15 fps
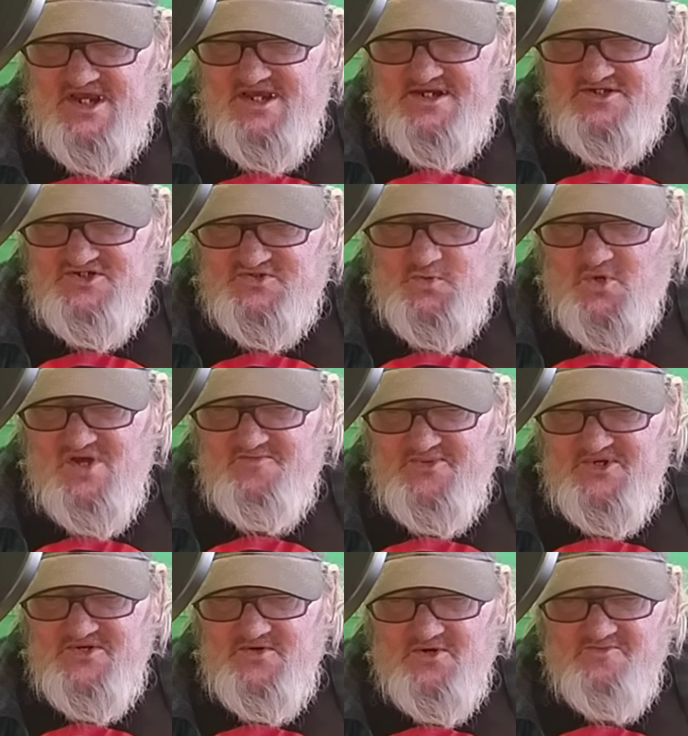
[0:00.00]
edged
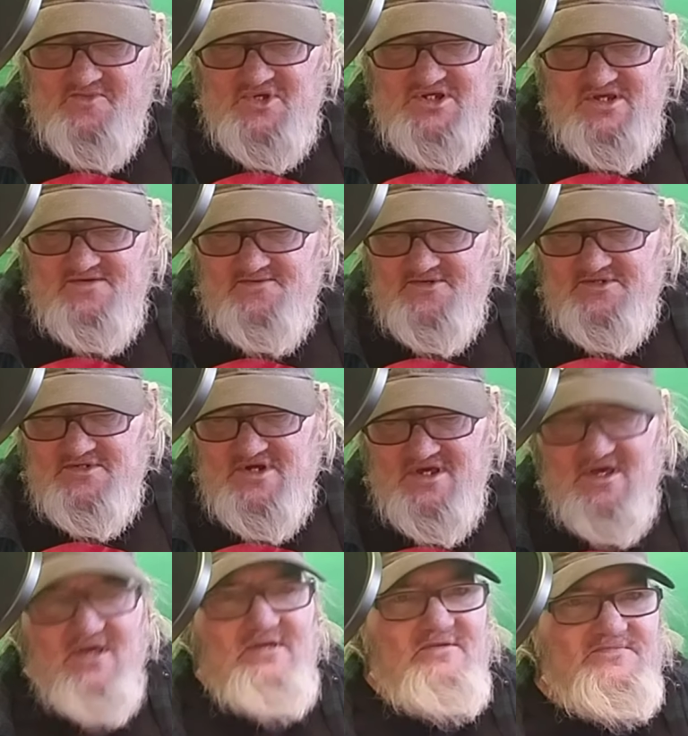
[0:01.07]
weapon or even
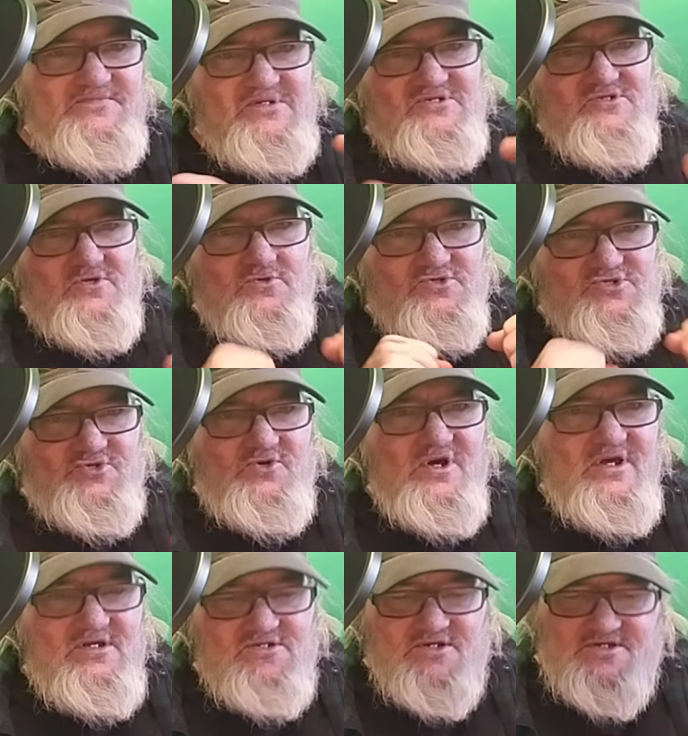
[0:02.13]
uh, physical
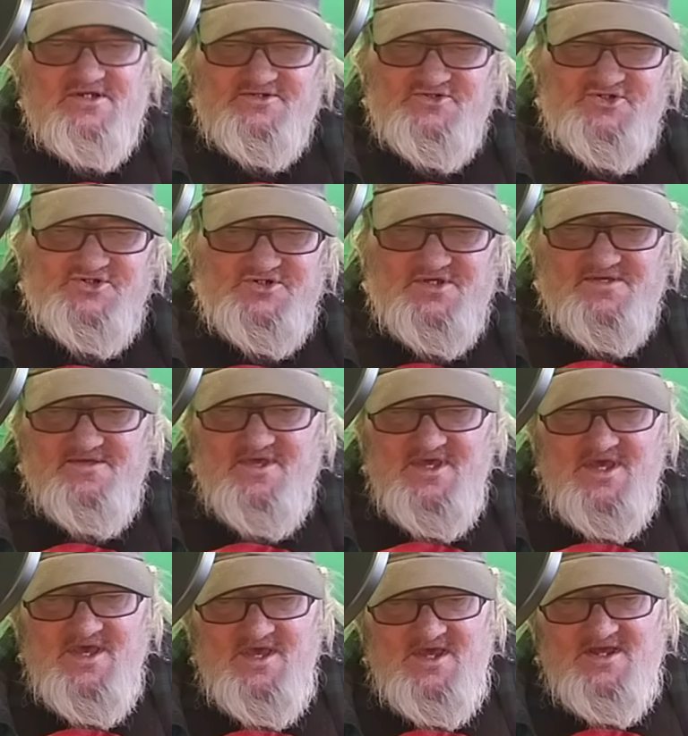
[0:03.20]
strikes against you.
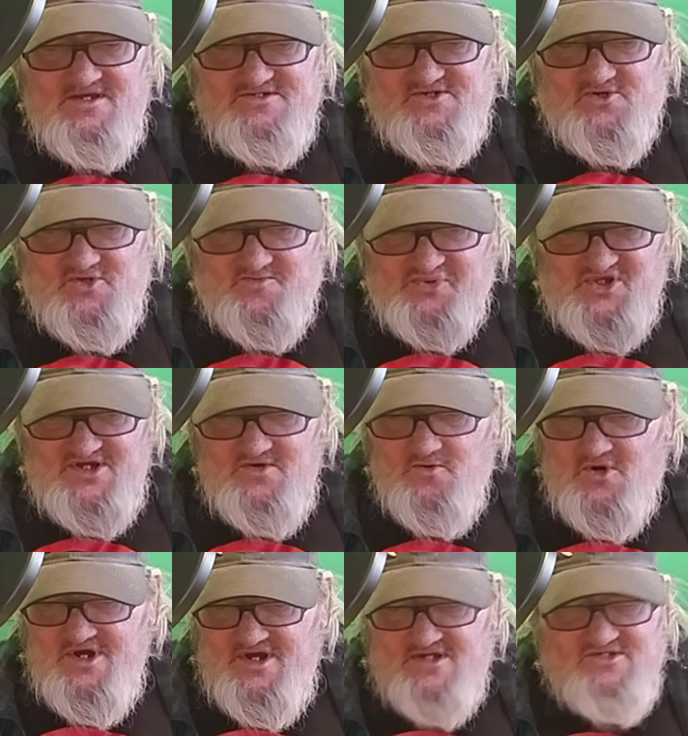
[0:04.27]
So the plate
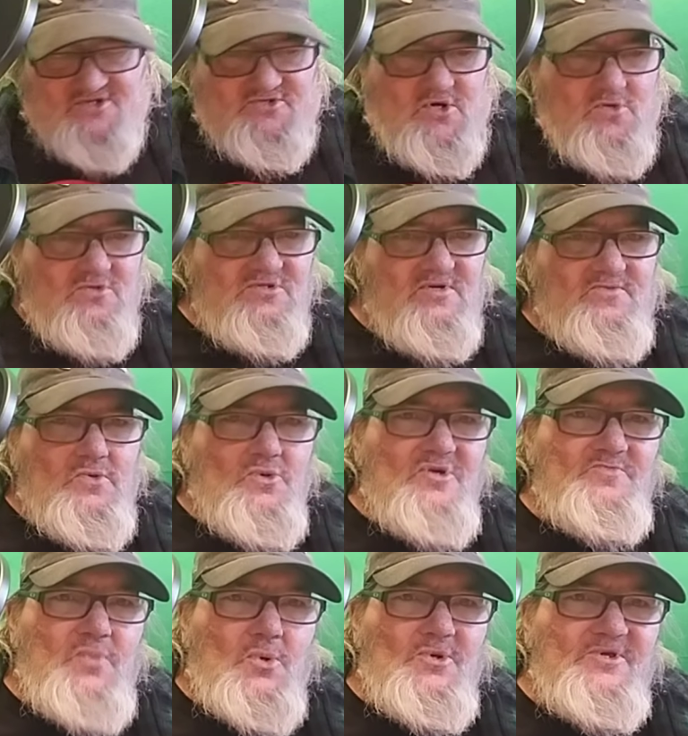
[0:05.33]
weighs a total of
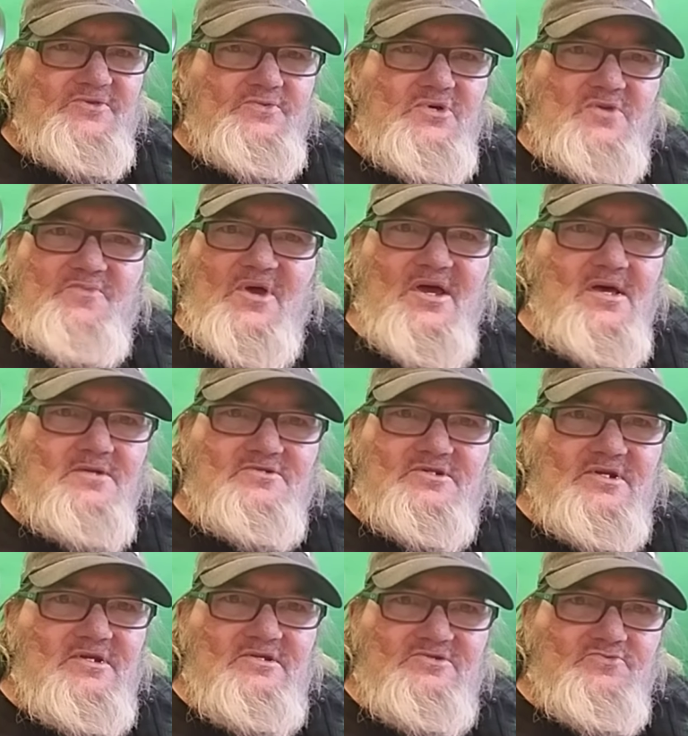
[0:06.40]
1.3 pounds,
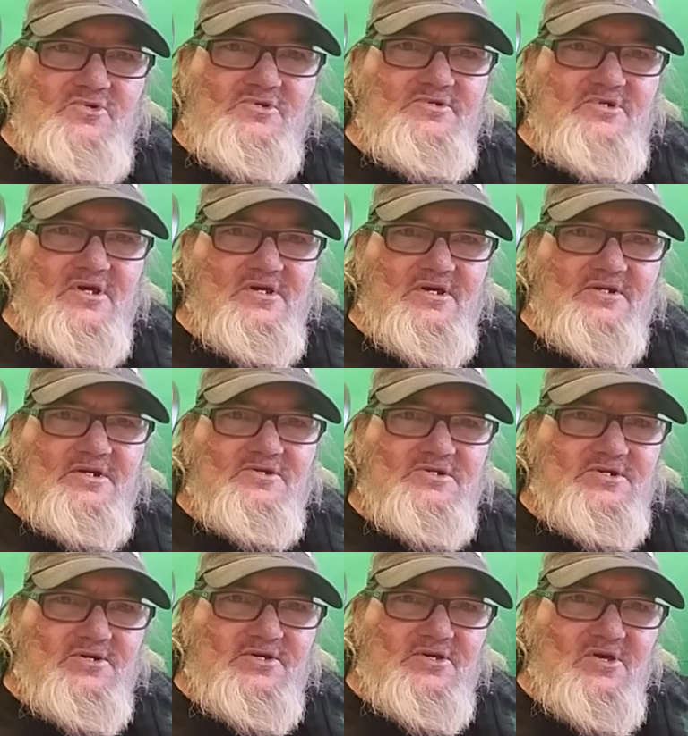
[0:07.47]
and it's really not going to
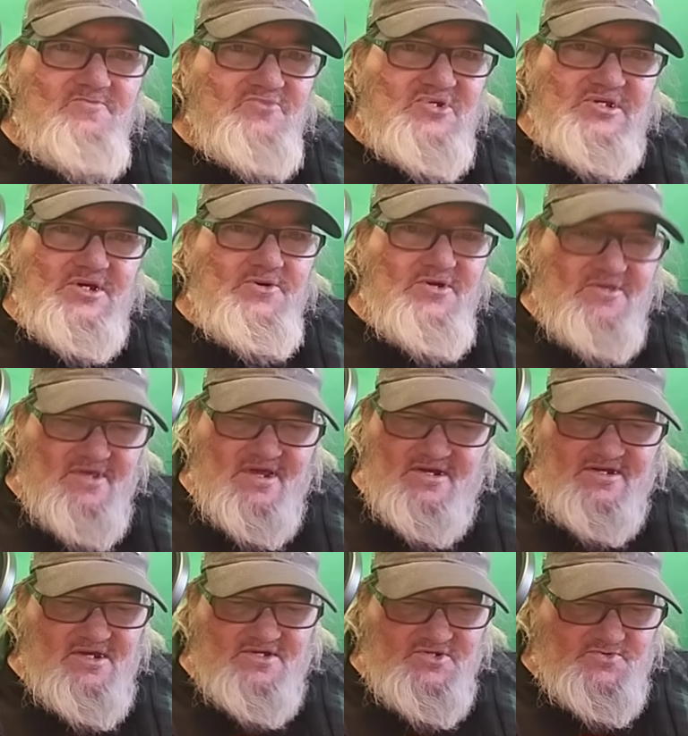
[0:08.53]
tear you up to carry that
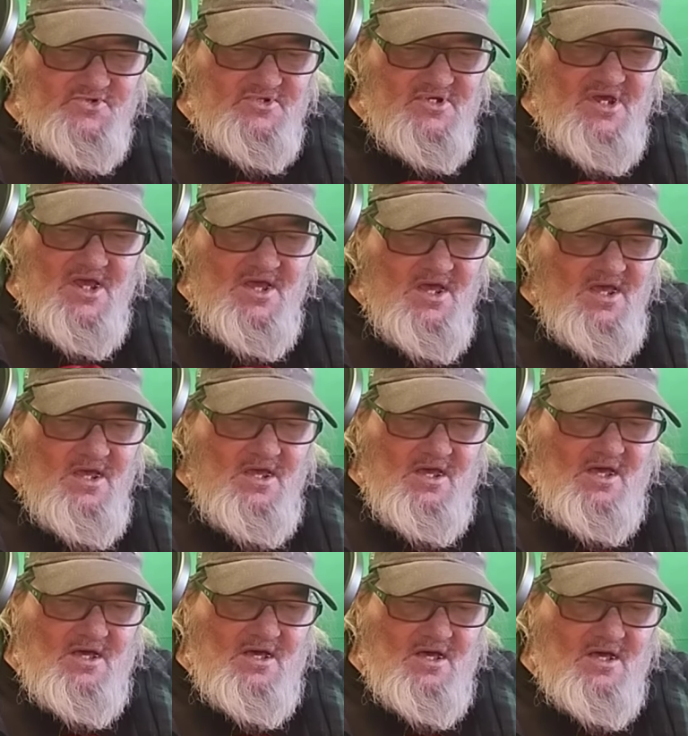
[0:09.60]
extra
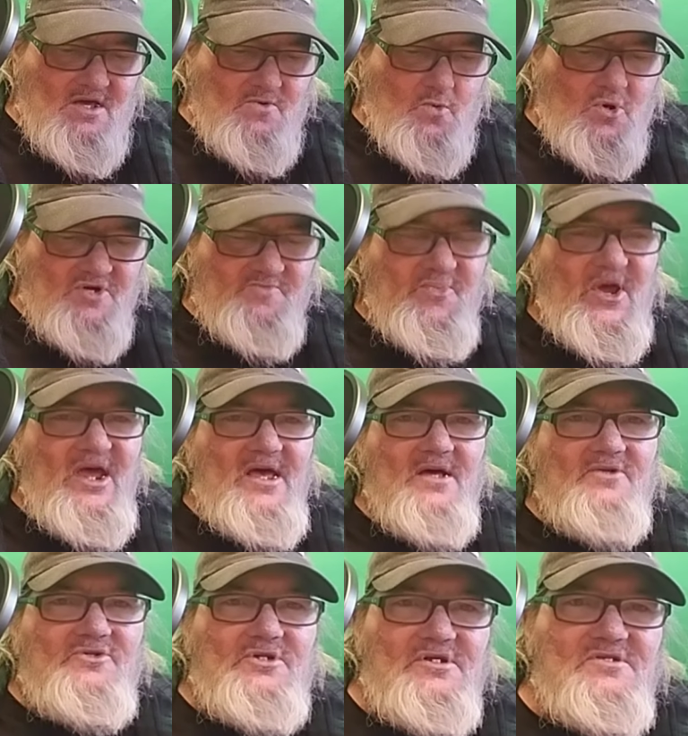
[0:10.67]
uh, one
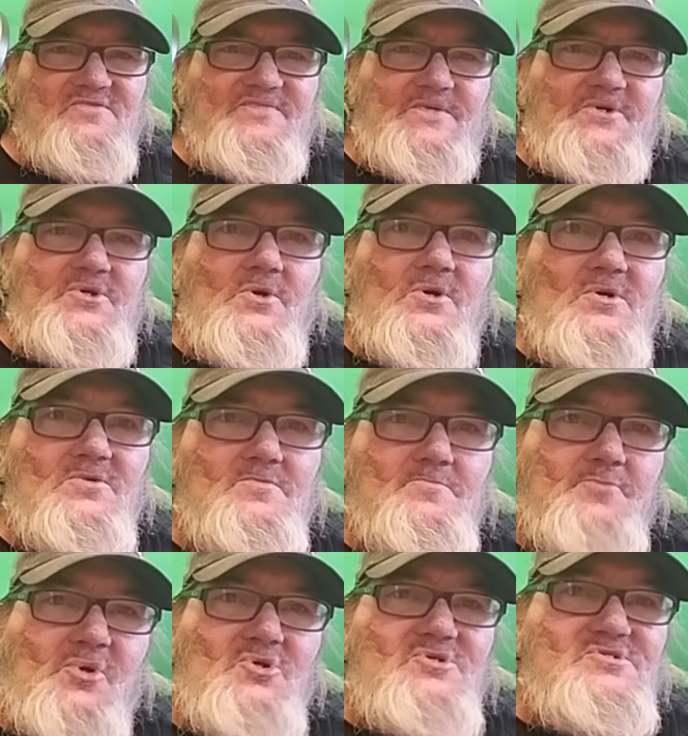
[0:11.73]
pound just for your own
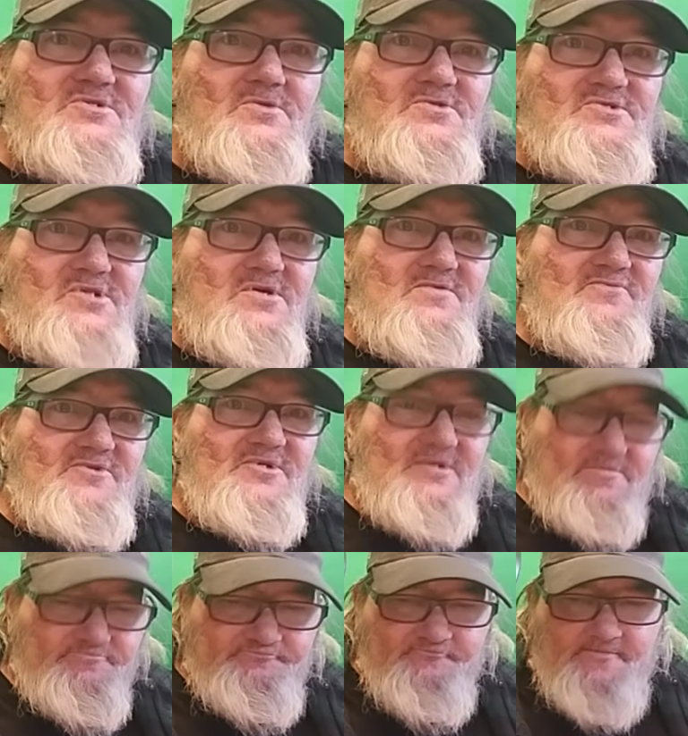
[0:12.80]
personal safety.